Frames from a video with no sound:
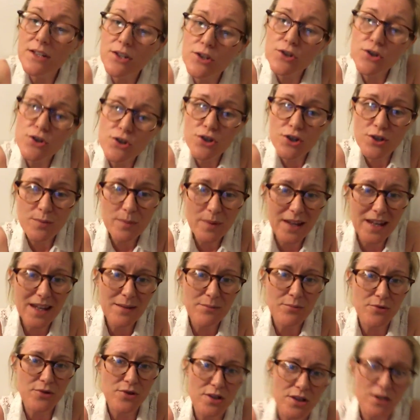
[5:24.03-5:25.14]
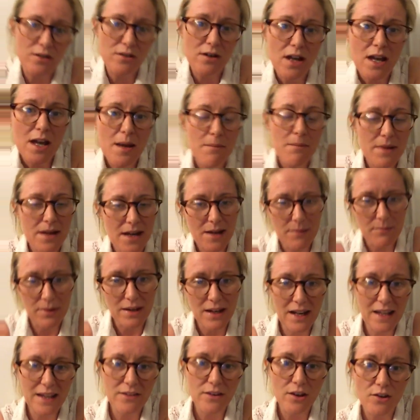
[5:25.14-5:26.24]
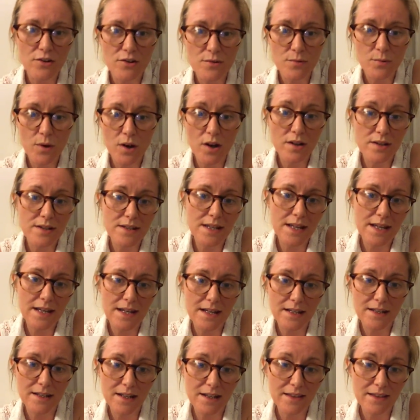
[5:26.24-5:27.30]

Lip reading: and you should be able to manipulate those words in,